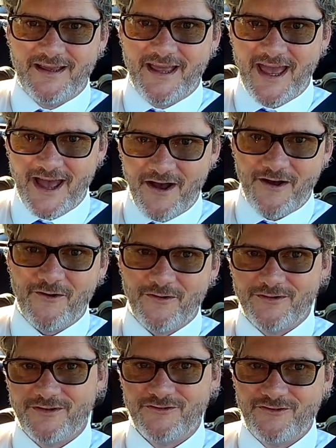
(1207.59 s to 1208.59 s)
how
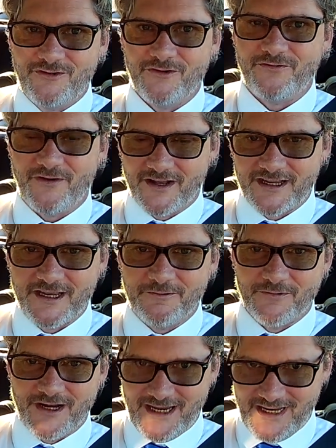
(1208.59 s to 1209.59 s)
to fucking
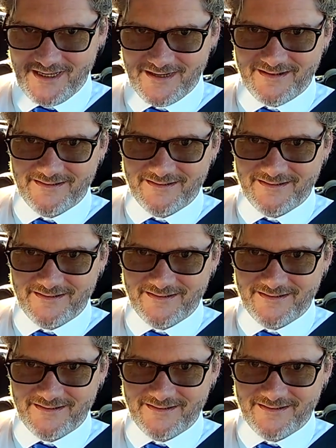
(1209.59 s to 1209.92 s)
read.